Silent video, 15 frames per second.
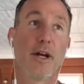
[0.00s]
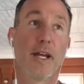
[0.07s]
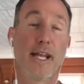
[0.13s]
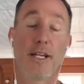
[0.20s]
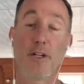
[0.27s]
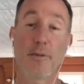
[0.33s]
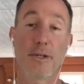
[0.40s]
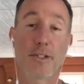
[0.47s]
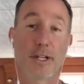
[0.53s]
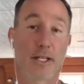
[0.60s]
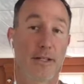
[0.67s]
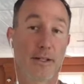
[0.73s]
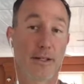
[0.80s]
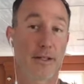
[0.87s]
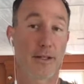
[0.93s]
hey, do you know about
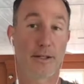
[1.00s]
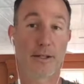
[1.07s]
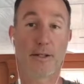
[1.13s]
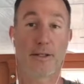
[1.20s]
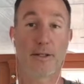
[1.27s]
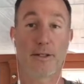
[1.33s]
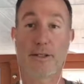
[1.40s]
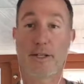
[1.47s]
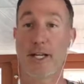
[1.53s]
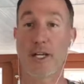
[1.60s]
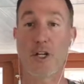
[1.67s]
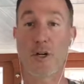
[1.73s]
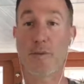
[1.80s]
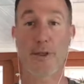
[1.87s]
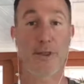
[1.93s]
Chainlink? Hey, do you
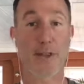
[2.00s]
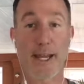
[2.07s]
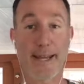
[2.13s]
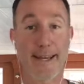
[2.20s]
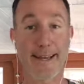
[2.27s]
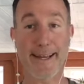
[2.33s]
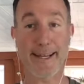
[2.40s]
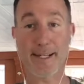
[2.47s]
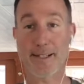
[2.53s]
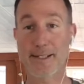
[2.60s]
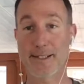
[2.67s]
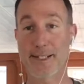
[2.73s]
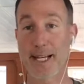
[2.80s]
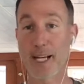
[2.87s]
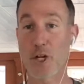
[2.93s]
know about Theta?
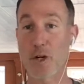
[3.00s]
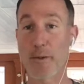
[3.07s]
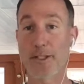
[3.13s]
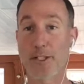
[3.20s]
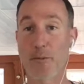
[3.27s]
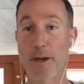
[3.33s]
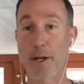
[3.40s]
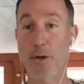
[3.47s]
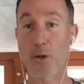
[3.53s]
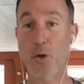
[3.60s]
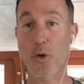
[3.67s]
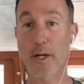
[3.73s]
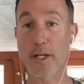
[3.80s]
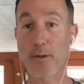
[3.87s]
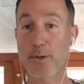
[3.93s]
Hey, do you know about
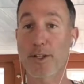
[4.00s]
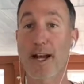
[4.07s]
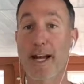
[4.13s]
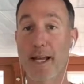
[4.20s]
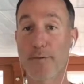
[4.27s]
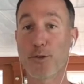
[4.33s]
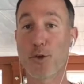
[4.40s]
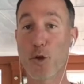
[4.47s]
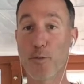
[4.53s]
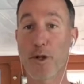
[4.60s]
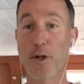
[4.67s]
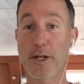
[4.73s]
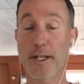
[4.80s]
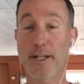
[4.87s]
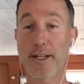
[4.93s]
TomatoCoin, which I have 2
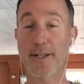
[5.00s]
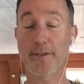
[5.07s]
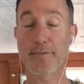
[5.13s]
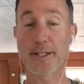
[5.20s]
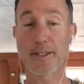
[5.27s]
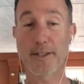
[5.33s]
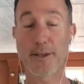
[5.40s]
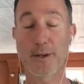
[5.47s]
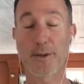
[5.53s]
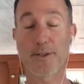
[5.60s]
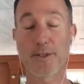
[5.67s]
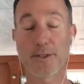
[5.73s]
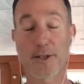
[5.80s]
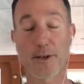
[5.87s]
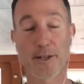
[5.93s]
million. I just minted those
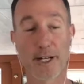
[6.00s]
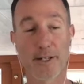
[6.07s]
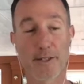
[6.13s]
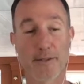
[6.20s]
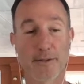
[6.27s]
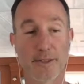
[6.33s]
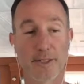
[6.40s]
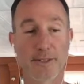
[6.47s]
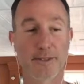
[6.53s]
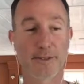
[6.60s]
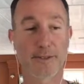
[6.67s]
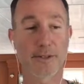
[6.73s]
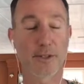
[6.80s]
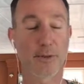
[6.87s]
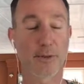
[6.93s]
on Cardano. It's a
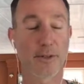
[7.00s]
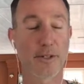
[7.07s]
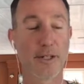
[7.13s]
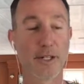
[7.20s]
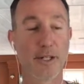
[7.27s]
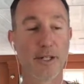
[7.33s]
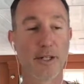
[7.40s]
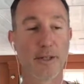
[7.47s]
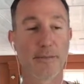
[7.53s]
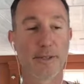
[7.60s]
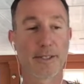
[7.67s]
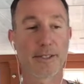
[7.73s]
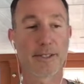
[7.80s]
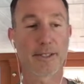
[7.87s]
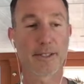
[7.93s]
joke.
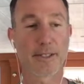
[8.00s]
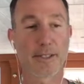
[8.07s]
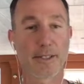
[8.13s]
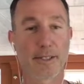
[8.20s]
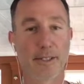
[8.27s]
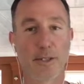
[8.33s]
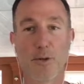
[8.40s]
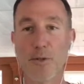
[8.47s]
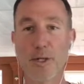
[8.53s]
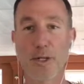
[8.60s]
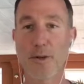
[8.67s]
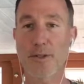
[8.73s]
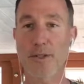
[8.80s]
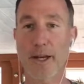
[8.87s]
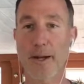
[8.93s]
But no one
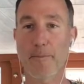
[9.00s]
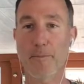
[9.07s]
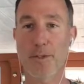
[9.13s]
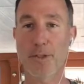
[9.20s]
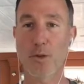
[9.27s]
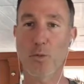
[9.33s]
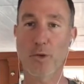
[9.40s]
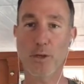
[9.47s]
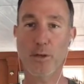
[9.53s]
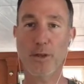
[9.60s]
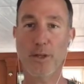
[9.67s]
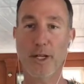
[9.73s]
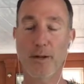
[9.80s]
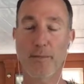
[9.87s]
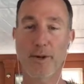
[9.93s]
knows that. So when you
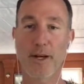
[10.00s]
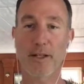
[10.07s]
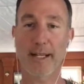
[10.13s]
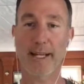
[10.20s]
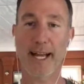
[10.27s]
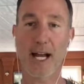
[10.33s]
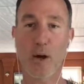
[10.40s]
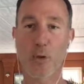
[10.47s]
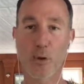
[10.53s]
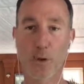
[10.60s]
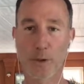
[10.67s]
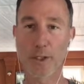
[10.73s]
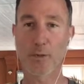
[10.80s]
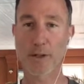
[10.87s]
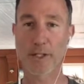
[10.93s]
think about like how
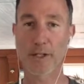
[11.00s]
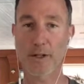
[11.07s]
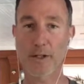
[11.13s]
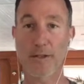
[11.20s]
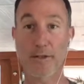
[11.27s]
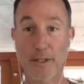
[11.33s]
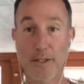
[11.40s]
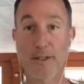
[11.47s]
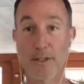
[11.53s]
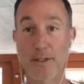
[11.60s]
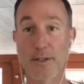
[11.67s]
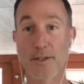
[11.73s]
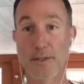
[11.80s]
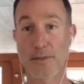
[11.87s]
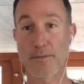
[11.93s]
early you really are, this
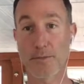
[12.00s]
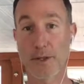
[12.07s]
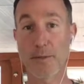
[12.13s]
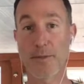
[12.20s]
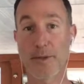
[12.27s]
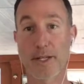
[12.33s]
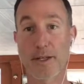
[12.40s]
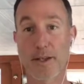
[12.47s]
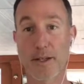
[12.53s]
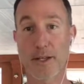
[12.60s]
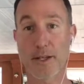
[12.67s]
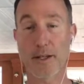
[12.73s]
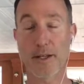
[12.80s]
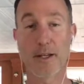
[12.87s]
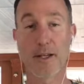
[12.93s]
is the big
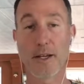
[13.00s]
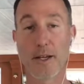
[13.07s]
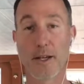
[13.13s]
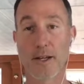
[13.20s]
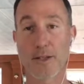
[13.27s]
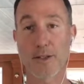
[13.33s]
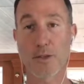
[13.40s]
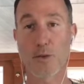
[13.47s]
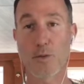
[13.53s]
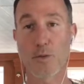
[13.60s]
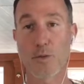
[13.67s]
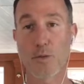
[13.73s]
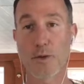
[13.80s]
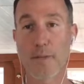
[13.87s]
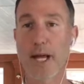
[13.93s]
thing.
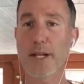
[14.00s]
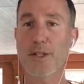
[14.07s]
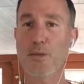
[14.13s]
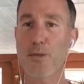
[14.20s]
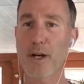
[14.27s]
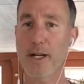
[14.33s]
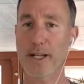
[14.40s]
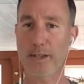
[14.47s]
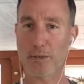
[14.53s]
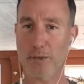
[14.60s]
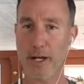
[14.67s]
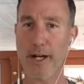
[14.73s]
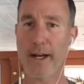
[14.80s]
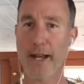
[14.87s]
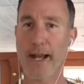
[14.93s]
So imagine what it is
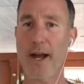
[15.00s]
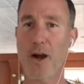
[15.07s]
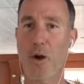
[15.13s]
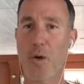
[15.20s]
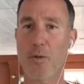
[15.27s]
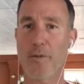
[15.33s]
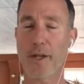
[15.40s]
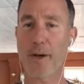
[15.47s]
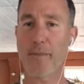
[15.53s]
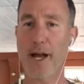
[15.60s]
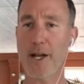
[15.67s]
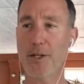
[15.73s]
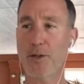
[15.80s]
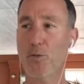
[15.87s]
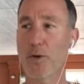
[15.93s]
right now.
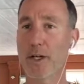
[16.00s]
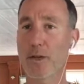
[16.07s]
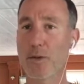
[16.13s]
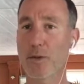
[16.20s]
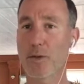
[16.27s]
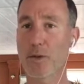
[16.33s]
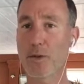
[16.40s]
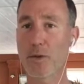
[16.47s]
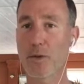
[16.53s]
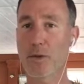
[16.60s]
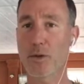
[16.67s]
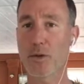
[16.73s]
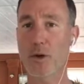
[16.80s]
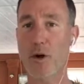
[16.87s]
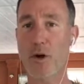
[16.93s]
Imagine what
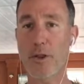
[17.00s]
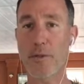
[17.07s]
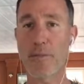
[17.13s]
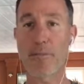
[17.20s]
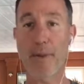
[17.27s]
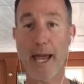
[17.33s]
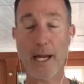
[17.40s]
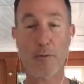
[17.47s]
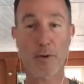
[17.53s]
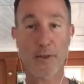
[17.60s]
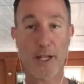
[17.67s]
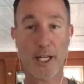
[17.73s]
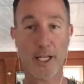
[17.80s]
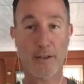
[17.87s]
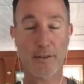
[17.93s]
all the
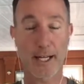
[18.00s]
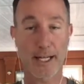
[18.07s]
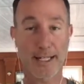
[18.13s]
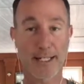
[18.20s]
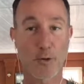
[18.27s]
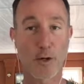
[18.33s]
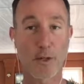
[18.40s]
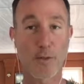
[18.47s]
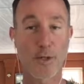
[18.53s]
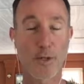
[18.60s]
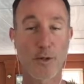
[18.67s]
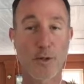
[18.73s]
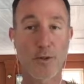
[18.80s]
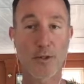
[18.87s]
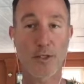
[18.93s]
bandwidth that is going to be
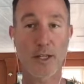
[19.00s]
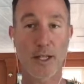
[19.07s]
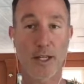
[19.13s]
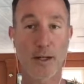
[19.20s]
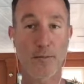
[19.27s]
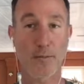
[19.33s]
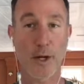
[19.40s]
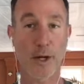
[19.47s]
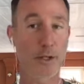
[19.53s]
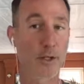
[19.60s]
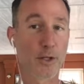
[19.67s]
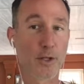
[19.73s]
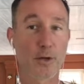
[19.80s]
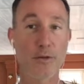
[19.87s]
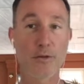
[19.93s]
used in a
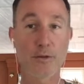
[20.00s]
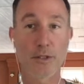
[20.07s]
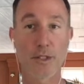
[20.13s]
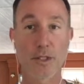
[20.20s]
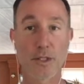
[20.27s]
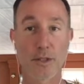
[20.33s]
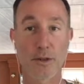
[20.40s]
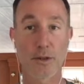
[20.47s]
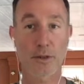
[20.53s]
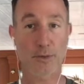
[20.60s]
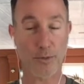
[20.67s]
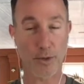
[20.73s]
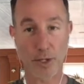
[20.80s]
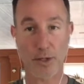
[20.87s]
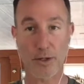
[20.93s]
year,
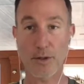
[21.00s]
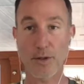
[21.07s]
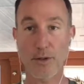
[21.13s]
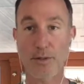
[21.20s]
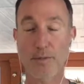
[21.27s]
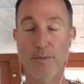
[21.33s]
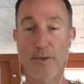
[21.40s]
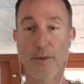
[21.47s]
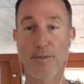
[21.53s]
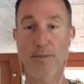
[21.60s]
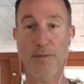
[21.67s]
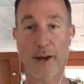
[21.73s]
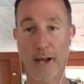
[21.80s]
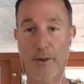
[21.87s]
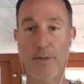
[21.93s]
3 years,
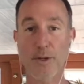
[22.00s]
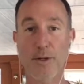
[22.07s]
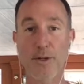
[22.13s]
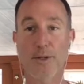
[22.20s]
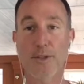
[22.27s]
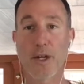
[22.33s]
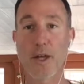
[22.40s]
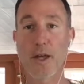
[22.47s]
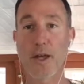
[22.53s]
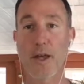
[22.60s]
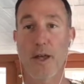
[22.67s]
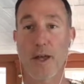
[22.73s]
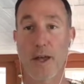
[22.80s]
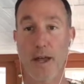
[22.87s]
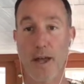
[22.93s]
5 years,
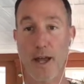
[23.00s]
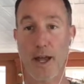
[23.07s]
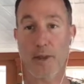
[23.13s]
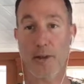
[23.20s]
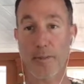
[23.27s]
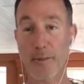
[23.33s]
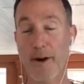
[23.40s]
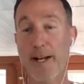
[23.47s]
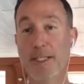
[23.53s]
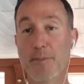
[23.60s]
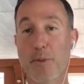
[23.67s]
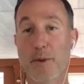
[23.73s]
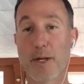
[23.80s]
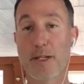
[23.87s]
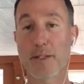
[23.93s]
and the price
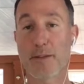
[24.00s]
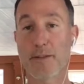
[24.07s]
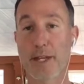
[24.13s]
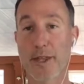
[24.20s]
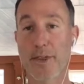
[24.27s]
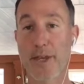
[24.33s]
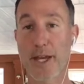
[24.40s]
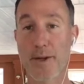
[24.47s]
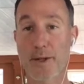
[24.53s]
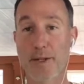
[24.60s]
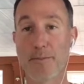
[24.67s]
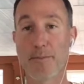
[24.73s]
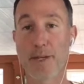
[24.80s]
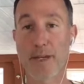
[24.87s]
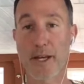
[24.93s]
point that Theta
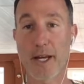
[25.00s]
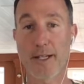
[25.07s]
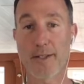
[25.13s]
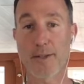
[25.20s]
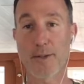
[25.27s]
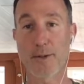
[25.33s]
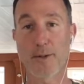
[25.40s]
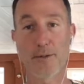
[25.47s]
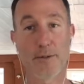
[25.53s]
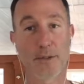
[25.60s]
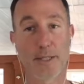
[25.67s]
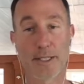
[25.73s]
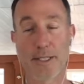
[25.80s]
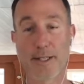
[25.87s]
could be at. So